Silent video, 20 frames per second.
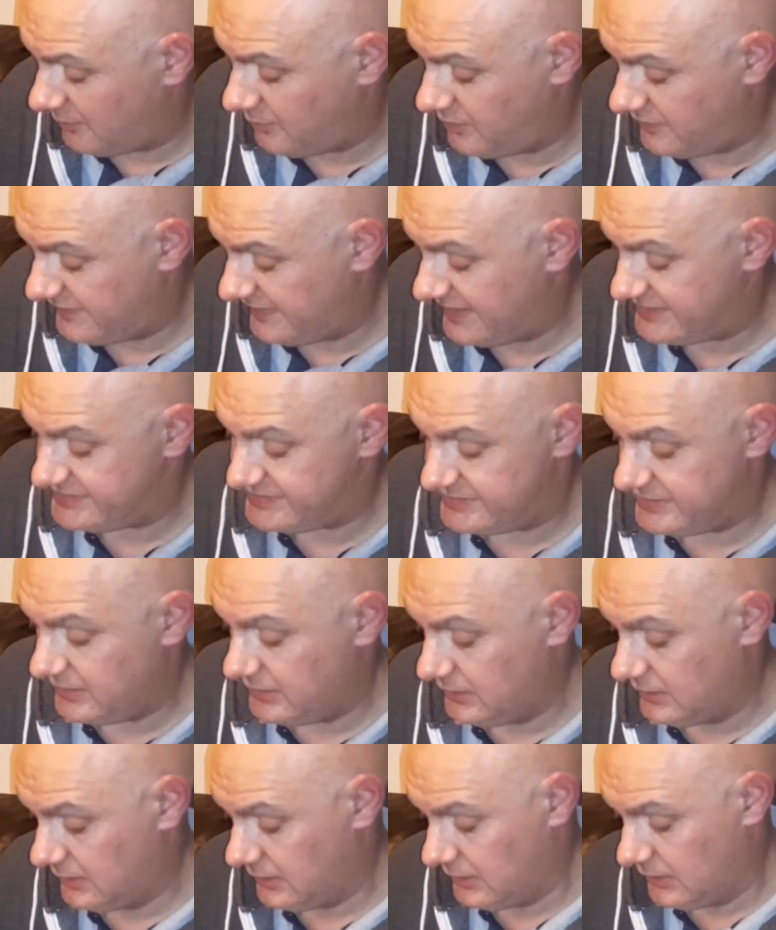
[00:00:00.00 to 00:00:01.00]
with this
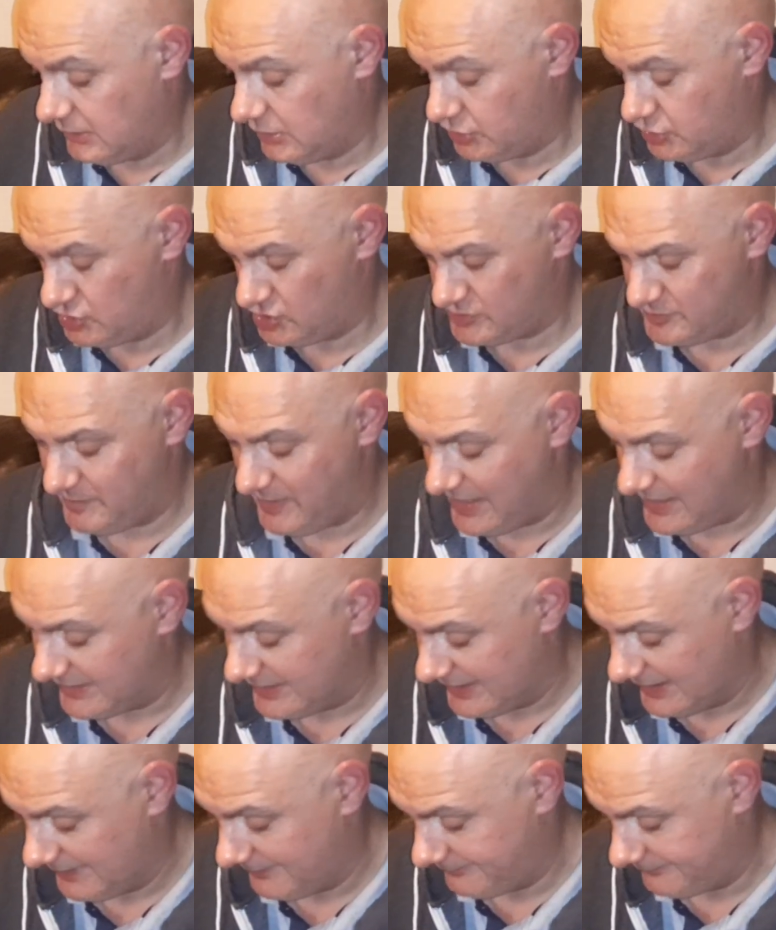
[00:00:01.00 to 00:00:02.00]
just made
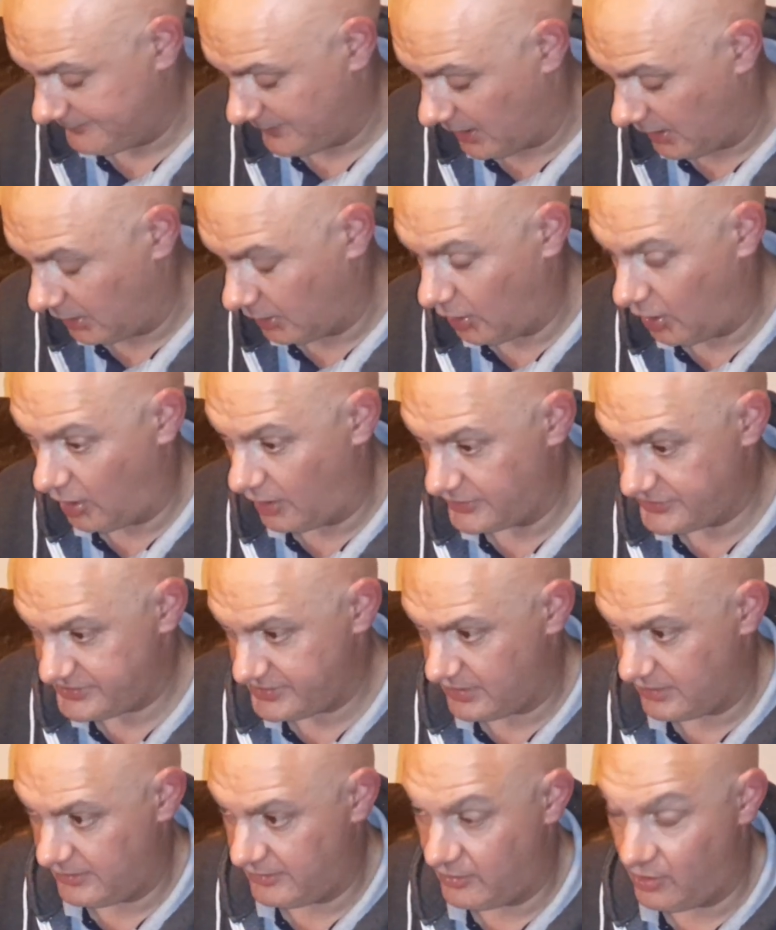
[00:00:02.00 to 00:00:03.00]
it a lot
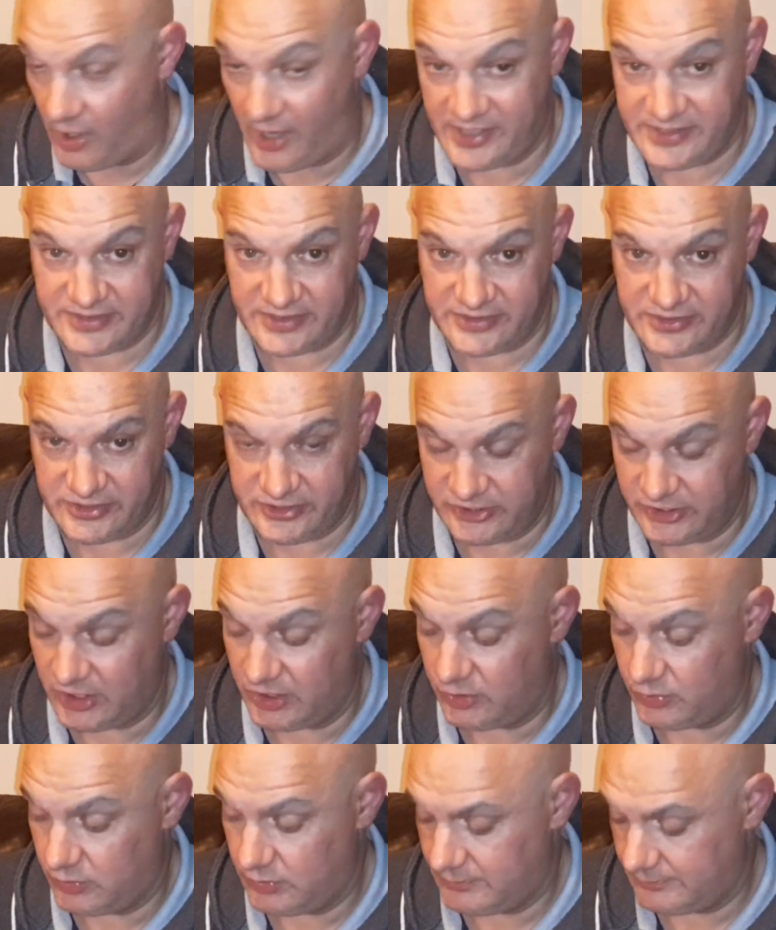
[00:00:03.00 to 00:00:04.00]
nicer to do.